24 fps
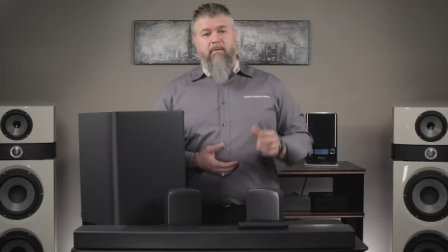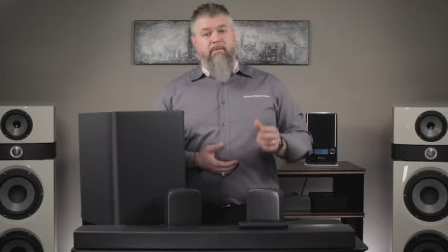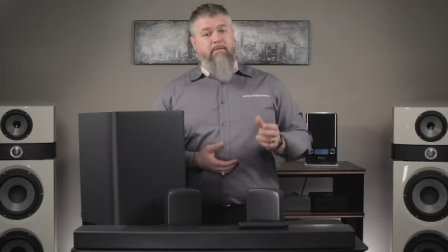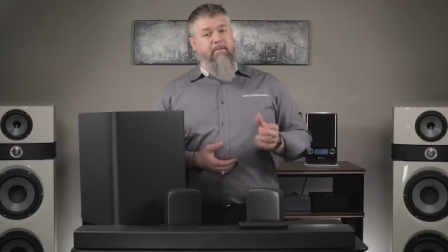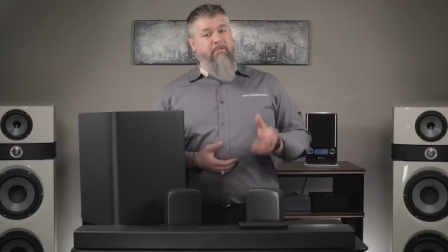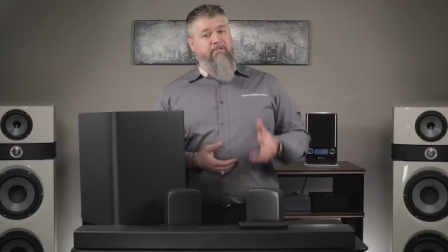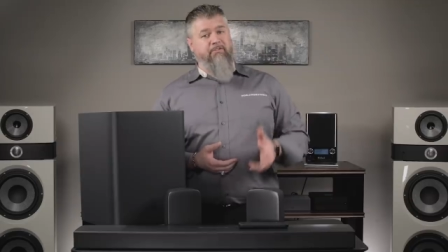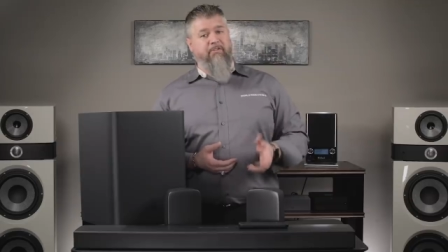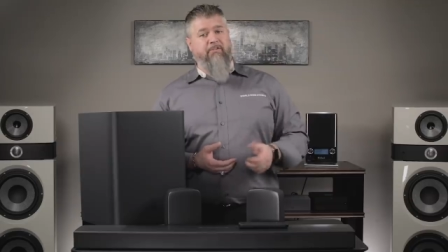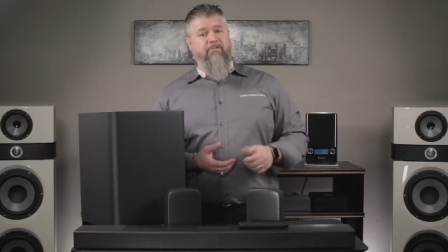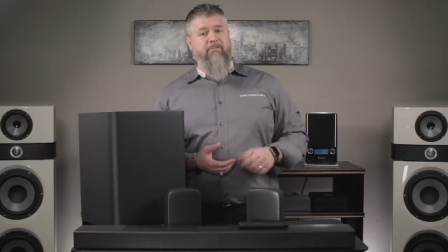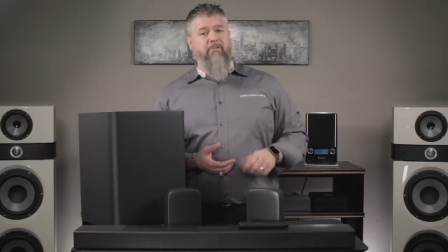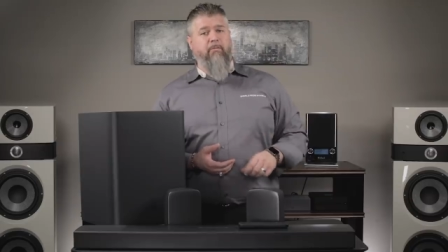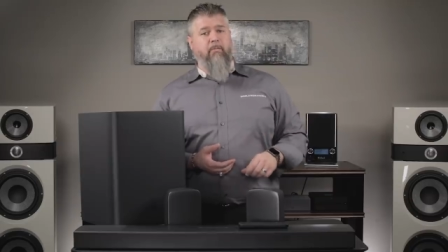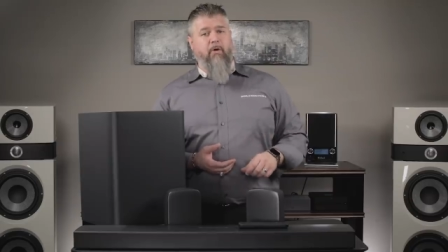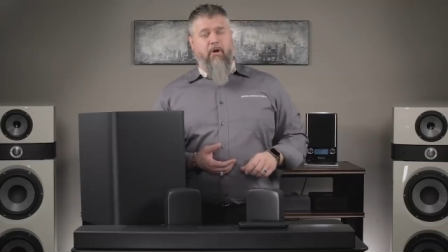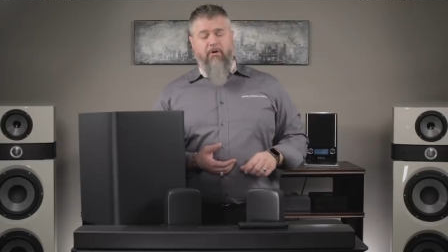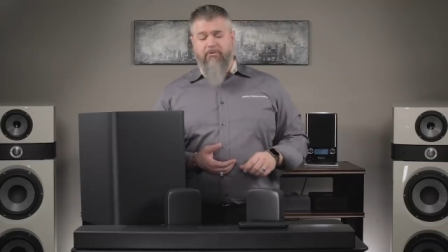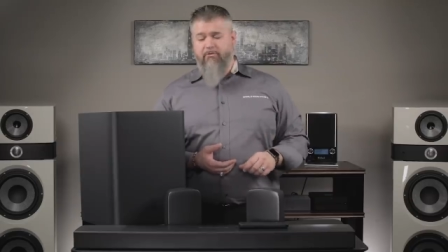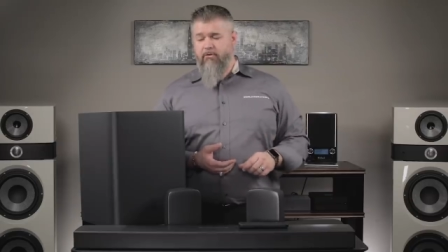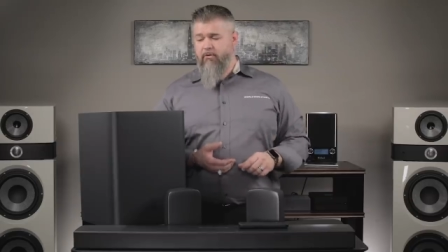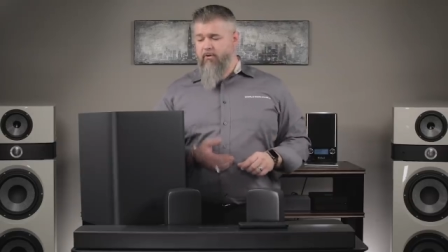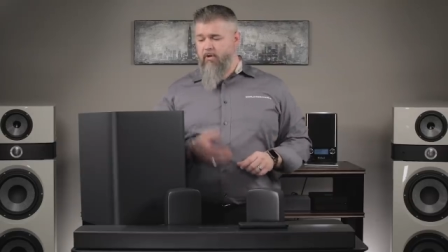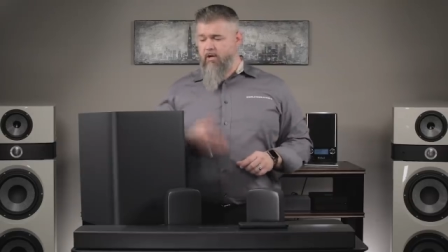the system
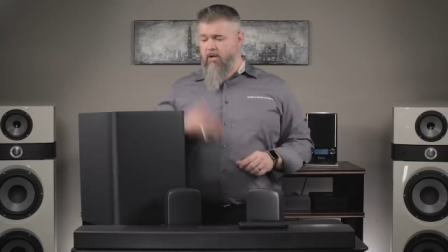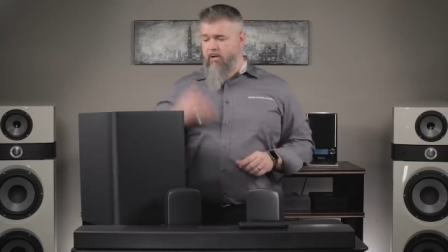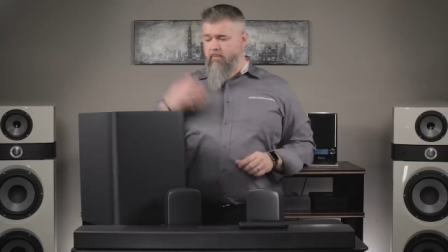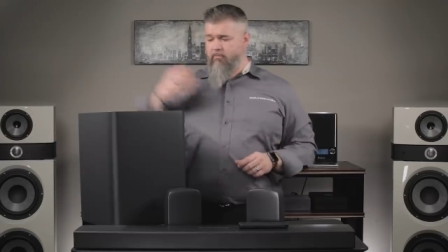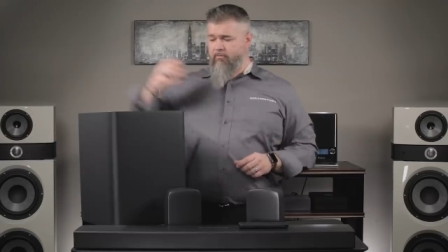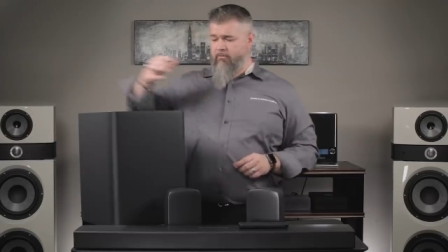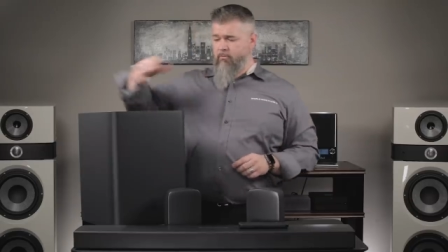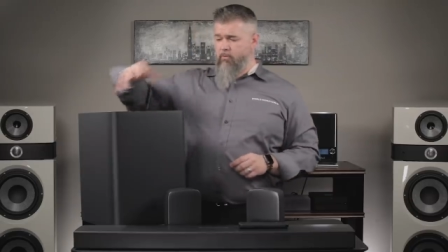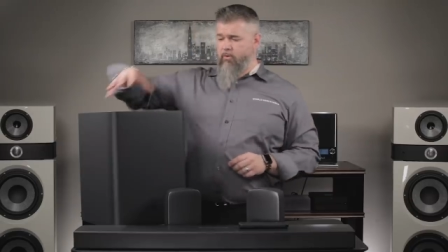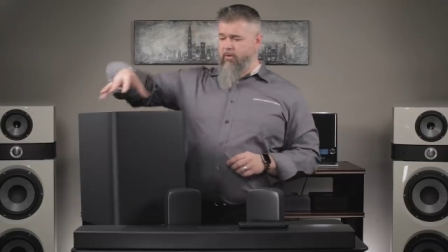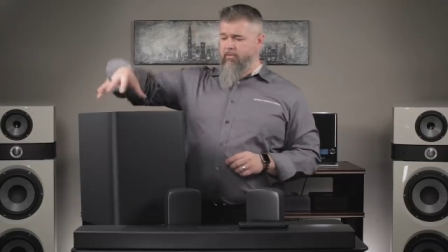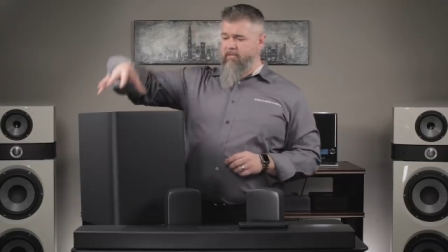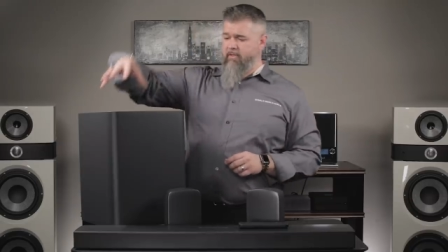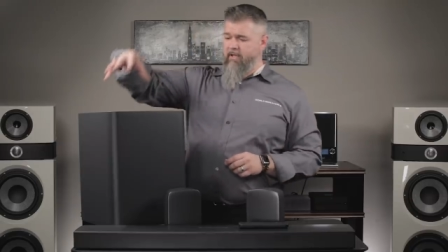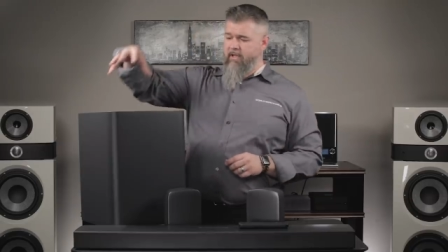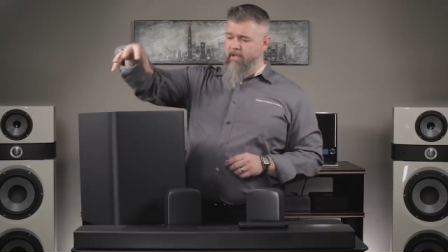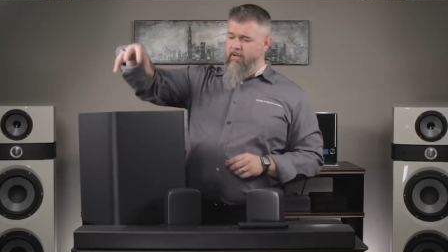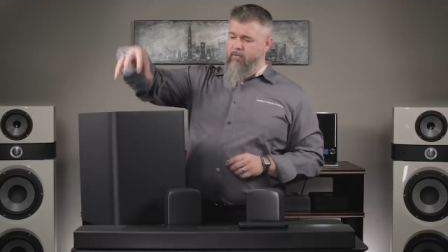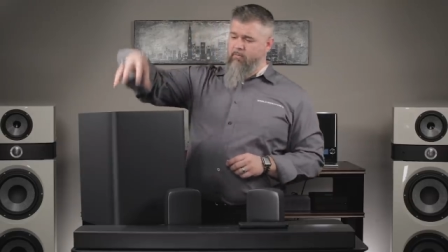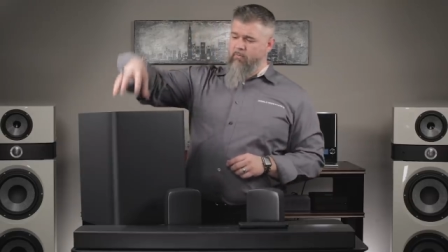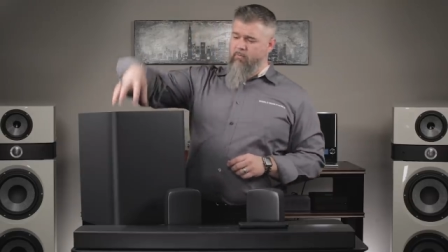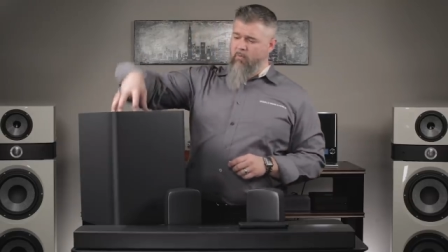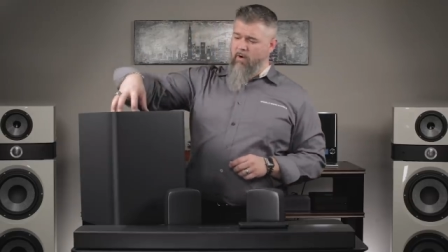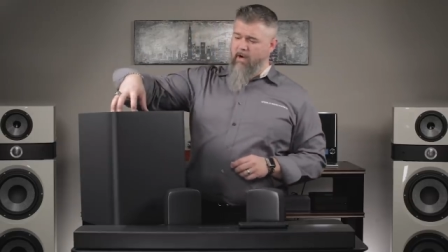also comes with
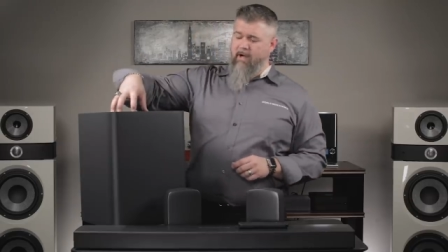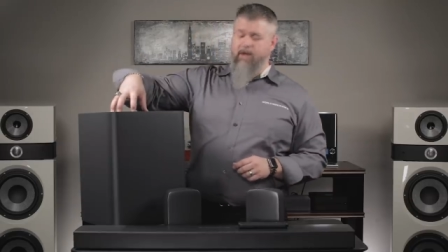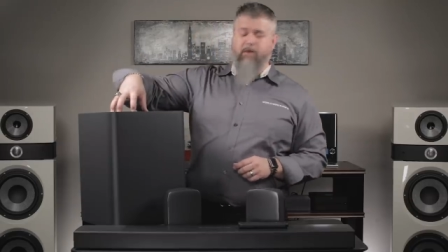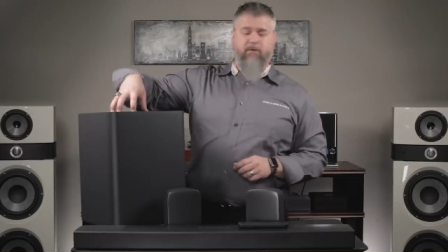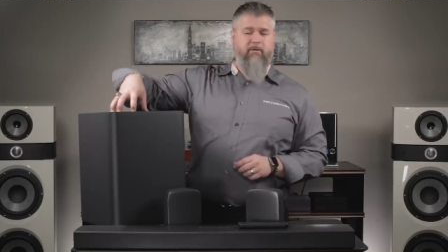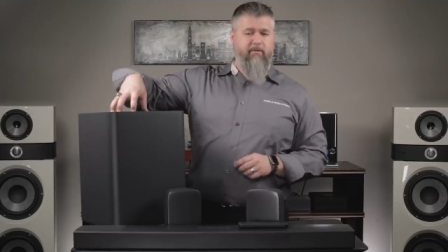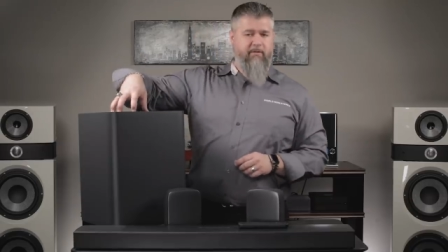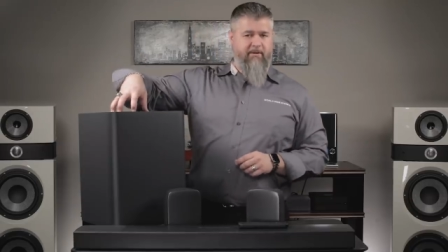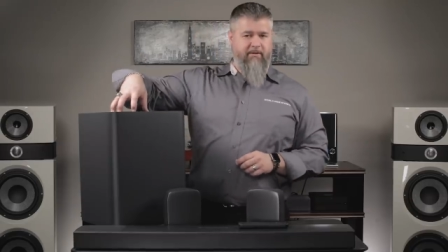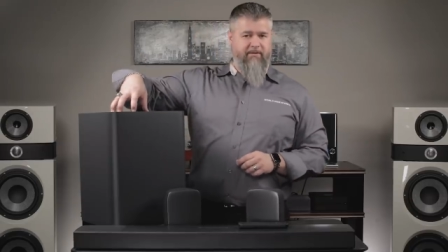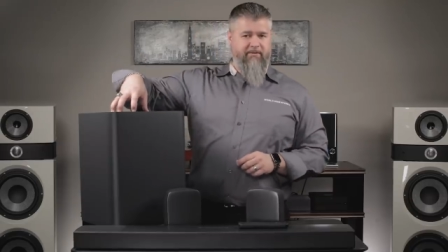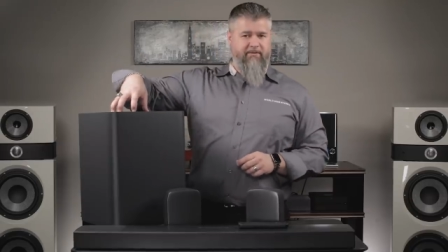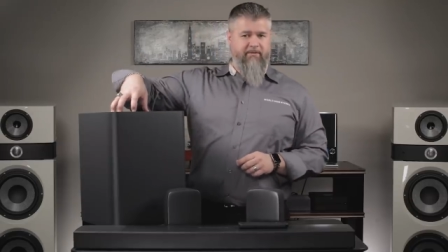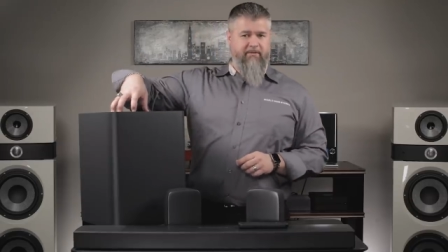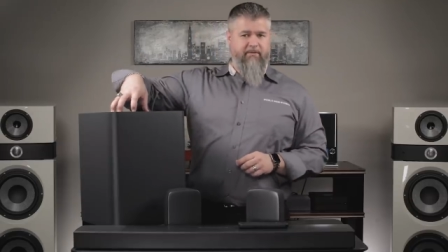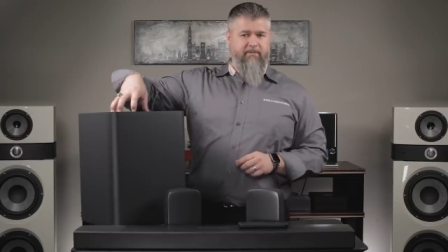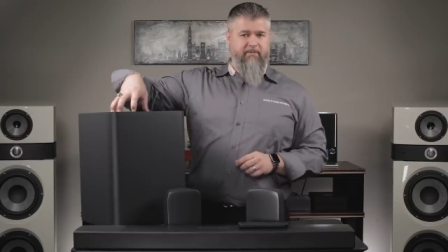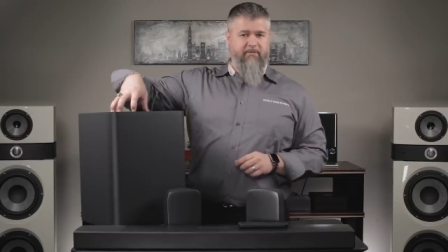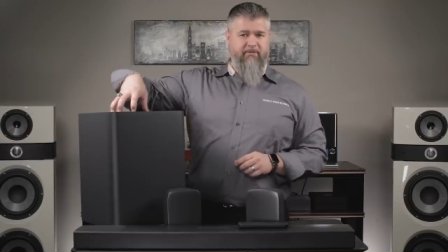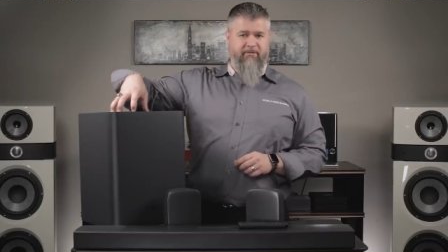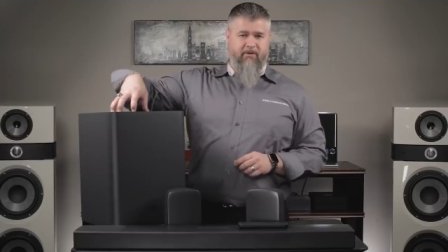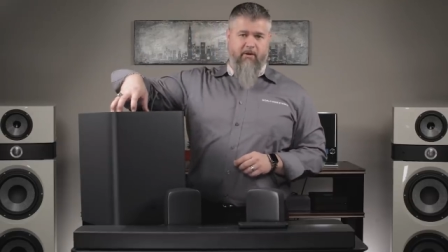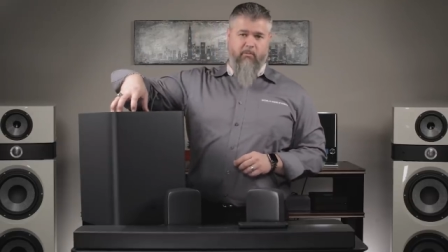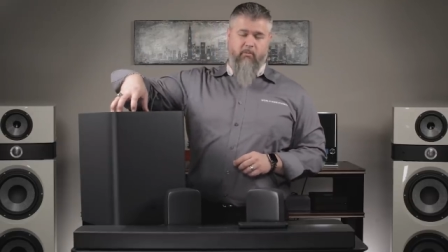a wireless
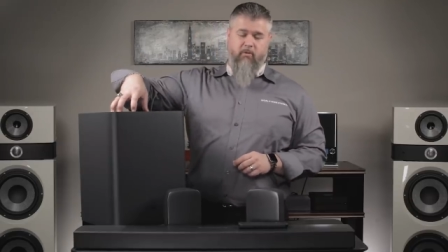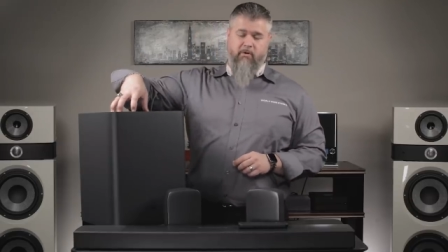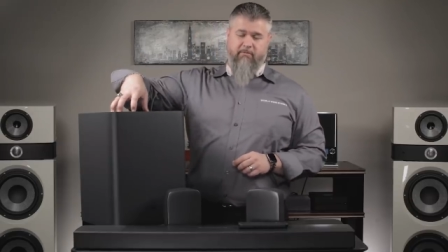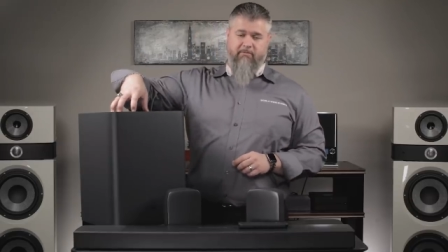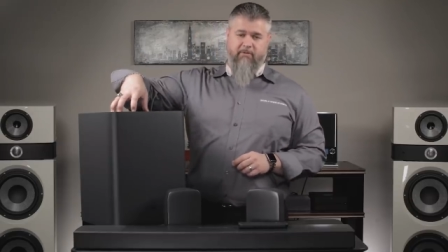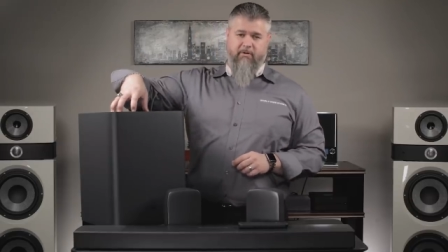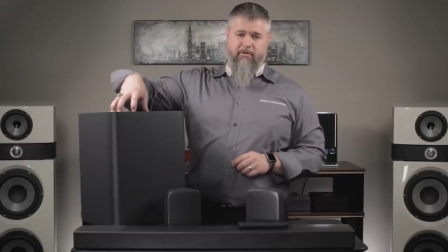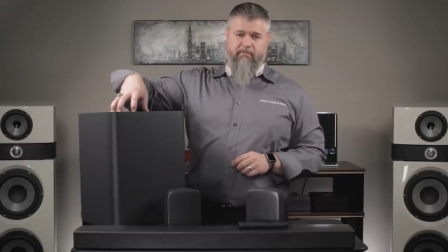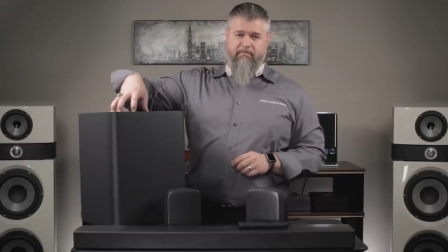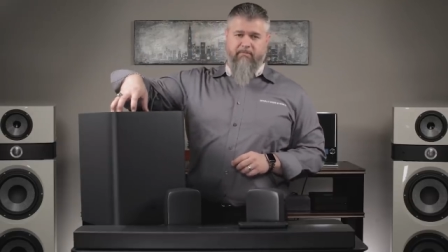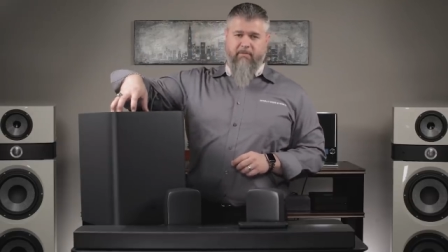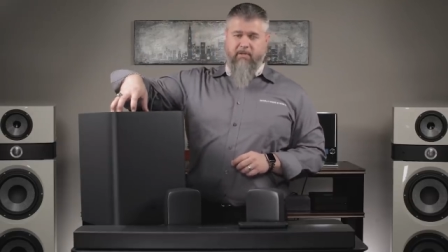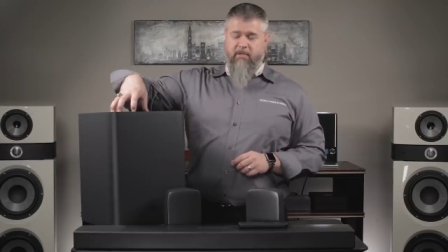subwoofer.